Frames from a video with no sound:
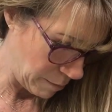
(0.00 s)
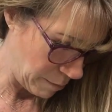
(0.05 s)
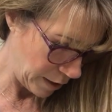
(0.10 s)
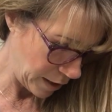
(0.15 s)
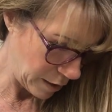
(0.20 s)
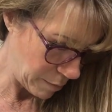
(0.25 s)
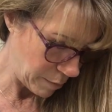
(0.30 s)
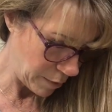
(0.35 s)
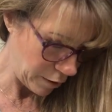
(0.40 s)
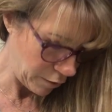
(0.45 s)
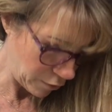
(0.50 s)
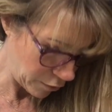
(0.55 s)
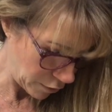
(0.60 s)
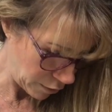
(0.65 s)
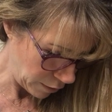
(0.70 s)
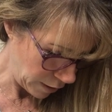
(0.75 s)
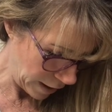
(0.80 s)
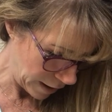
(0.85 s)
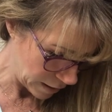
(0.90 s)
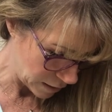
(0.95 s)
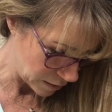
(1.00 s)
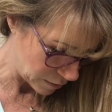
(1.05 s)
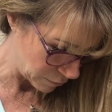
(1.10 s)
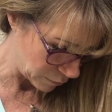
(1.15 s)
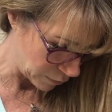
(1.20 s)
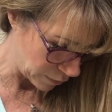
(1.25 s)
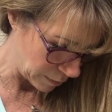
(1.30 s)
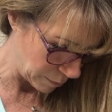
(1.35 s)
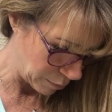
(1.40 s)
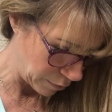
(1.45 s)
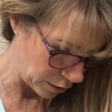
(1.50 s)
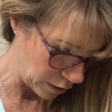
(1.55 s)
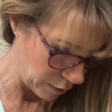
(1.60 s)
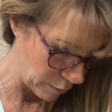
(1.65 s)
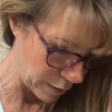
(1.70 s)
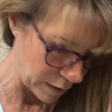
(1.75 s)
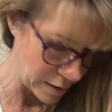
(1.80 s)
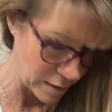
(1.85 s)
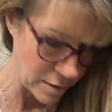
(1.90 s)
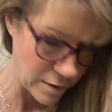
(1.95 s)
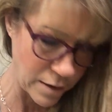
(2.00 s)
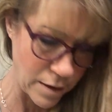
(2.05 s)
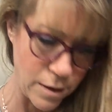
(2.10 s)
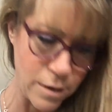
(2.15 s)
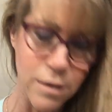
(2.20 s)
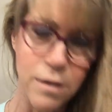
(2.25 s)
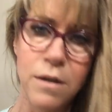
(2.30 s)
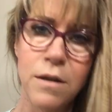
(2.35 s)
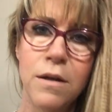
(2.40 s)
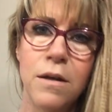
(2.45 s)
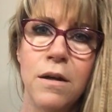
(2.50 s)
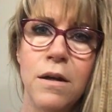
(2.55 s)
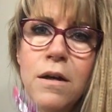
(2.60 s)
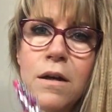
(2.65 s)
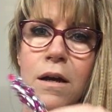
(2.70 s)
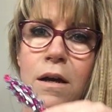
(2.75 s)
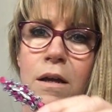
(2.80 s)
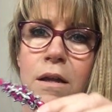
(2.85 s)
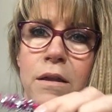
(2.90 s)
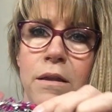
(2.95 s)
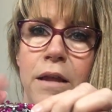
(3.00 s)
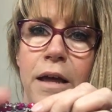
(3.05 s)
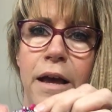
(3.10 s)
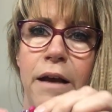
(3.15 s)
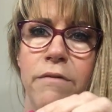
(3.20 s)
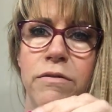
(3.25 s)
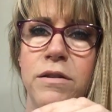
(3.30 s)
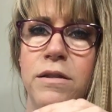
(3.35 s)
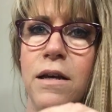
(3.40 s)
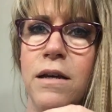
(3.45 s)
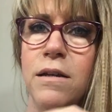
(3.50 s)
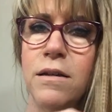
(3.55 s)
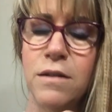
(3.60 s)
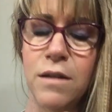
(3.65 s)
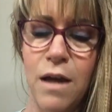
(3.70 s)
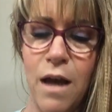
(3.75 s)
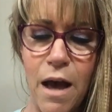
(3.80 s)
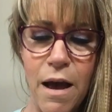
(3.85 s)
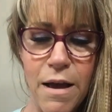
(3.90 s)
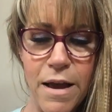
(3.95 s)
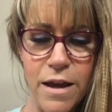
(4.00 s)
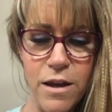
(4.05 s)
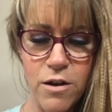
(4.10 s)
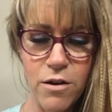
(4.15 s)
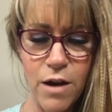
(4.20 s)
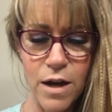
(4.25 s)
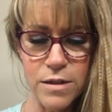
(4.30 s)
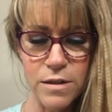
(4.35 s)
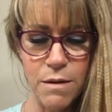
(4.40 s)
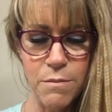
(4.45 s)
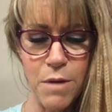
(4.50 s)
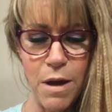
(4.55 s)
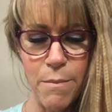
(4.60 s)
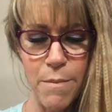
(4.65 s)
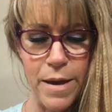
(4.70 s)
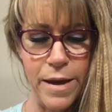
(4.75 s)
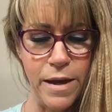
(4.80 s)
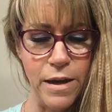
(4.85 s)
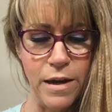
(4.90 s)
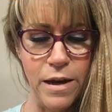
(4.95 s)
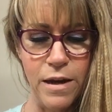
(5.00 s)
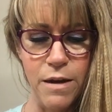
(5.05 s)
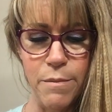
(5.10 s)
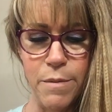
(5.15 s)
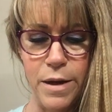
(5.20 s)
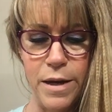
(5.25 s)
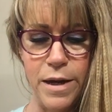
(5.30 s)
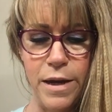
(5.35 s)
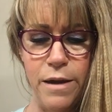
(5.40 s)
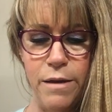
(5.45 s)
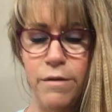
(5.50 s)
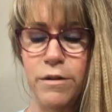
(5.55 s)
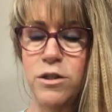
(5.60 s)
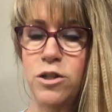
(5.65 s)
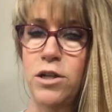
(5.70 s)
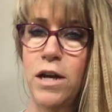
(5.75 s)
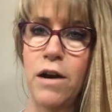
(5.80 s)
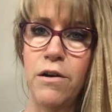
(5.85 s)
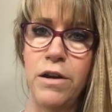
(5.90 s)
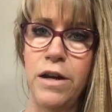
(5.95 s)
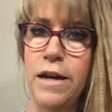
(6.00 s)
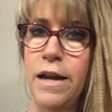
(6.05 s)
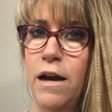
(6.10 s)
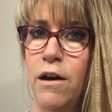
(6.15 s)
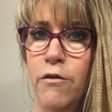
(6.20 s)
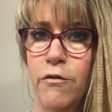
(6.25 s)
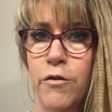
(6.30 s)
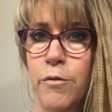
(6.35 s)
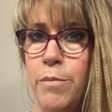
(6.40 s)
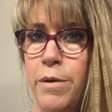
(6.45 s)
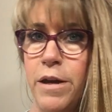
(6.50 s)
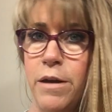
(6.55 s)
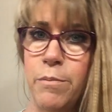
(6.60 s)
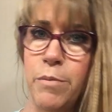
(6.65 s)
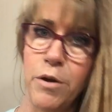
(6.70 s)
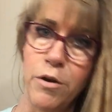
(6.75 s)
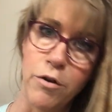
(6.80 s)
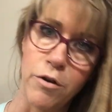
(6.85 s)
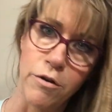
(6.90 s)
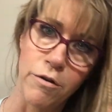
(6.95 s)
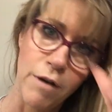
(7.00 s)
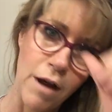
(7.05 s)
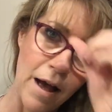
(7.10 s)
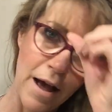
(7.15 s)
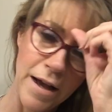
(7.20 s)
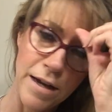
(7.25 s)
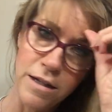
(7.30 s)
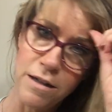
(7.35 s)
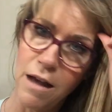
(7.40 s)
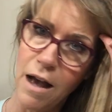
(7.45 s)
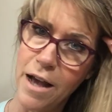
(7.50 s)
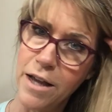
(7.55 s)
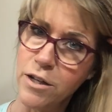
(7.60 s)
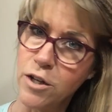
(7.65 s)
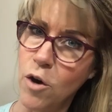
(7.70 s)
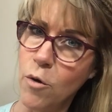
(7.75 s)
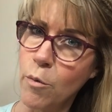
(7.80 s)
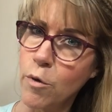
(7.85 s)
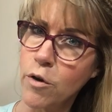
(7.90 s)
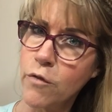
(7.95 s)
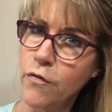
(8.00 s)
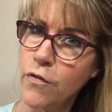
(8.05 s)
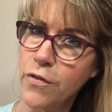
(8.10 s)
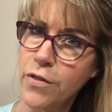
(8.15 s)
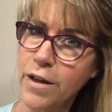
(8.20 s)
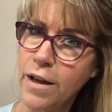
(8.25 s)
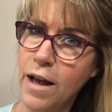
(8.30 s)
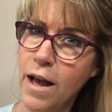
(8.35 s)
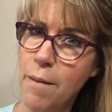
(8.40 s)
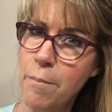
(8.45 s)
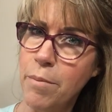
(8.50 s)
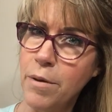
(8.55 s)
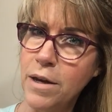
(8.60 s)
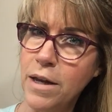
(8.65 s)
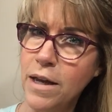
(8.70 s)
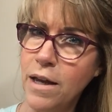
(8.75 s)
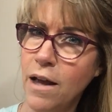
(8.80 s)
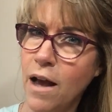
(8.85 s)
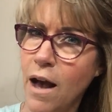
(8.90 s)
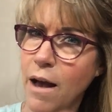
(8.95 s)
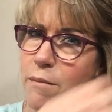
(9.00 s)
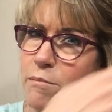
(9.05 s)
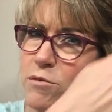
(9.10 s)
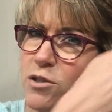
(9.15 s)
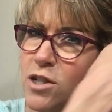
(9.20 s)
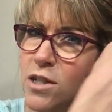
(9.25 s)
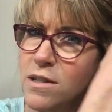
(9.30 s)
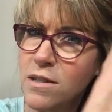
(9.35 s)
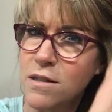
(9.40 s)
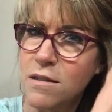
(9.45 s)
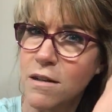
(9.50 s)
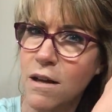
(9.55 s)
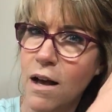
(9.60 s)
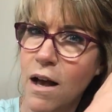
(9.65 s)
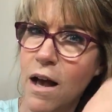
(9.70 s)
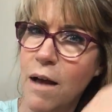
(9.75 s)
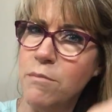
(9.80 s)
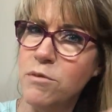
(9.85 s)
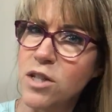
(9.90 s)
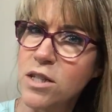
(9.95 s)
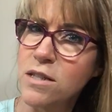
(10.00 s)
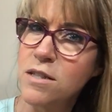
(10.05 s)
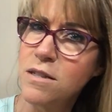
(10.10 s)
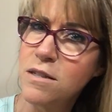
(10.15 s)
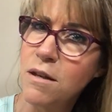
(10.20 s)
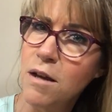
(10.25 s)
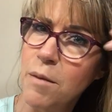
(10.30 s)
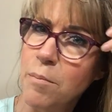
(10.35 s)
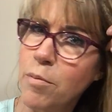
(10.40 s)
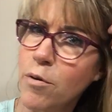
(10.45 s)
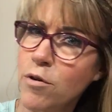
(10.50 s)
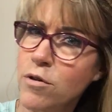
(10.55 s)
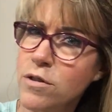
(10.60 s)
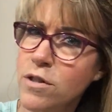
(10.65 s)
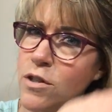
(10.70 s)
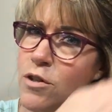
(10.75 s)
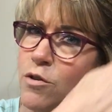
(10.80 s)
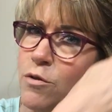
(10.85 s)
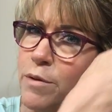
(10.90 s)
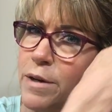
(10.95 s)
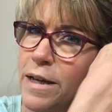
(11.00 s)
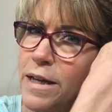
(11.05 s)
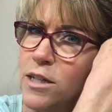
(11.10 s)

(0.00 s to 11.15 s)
Pink Pewter has really pretty ones, and they have sent, and you guys, I'm not making any money shouting out for Pink Pewter. I don't work for the company. I'm just a person who